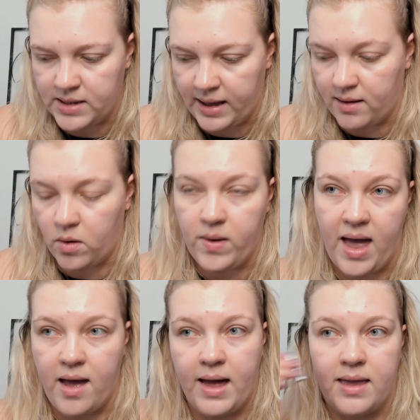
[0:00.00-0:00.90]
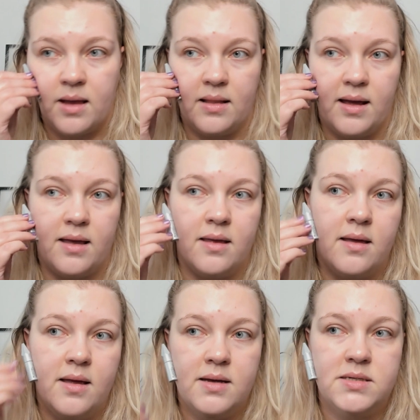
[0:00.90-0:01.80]
Like, oh yeah, I can like
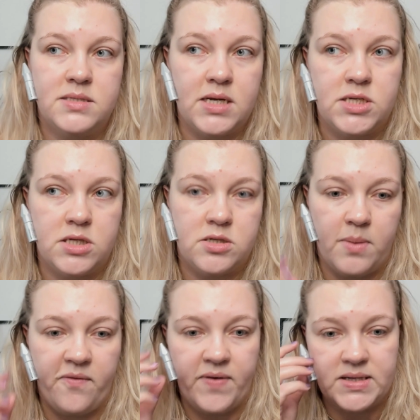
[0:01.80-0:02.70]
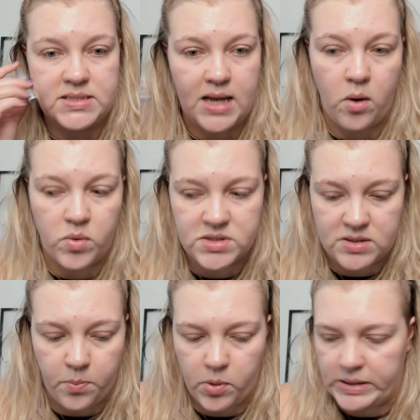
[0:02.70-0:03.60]
stick shit to my face now. What's
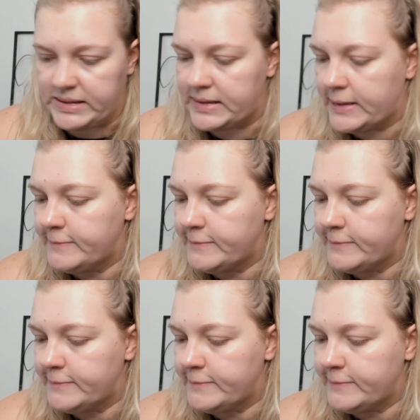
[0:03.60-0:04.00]
the point?